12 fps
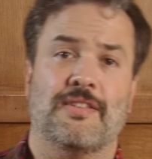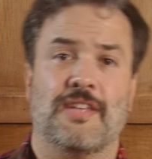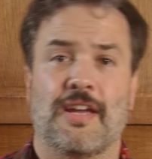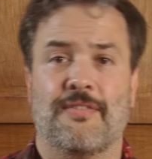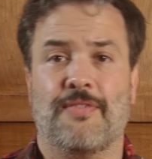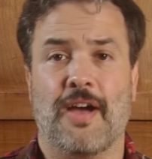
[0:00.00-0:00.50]
and
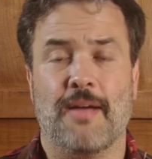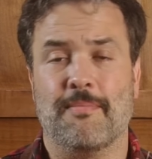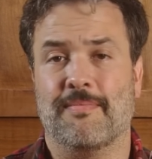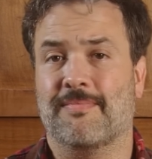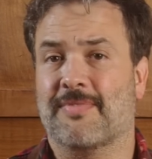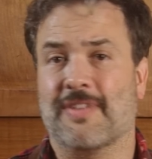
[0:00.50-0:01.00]
see if I've
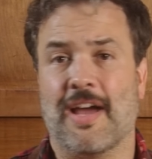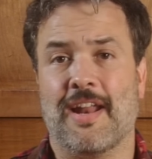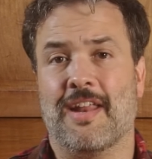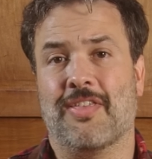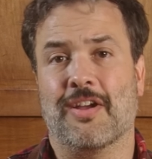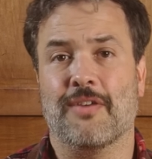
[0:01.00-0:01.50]
got
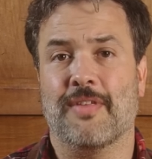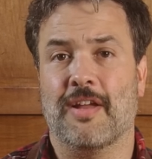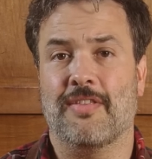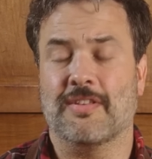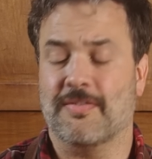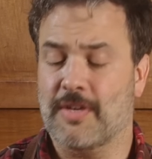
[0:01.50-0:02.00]
anything over
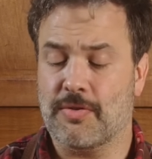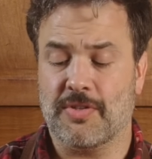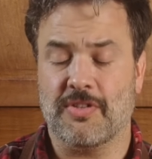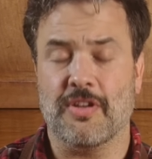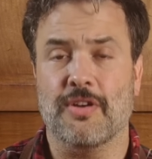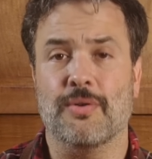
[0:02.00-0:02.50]
there that's of
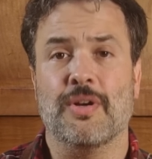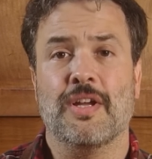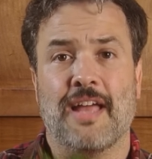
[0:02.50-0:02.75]
interest to you.